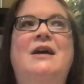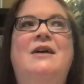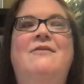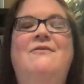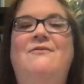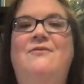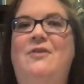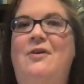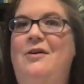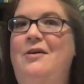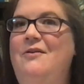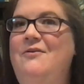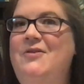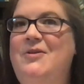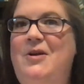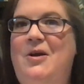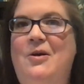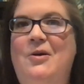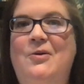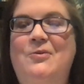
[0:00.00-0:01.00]
evolve
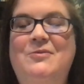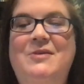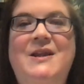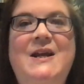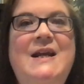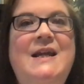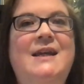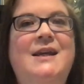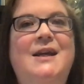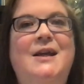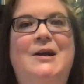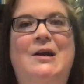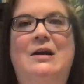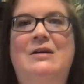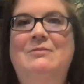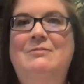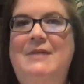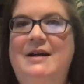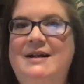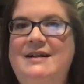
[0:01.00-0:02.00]
in our own thinking and
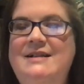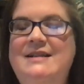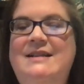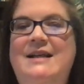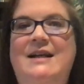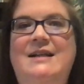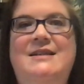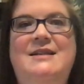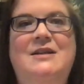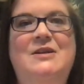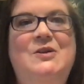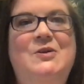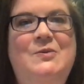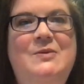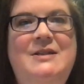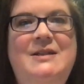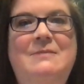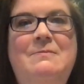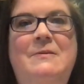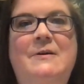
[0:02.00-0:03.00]
our mindsets and go
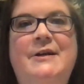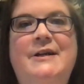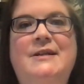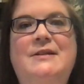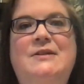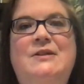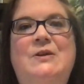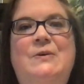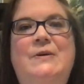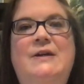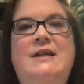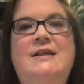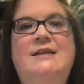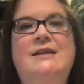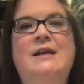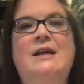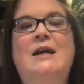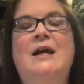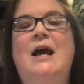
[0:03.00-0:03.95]
deeper into it.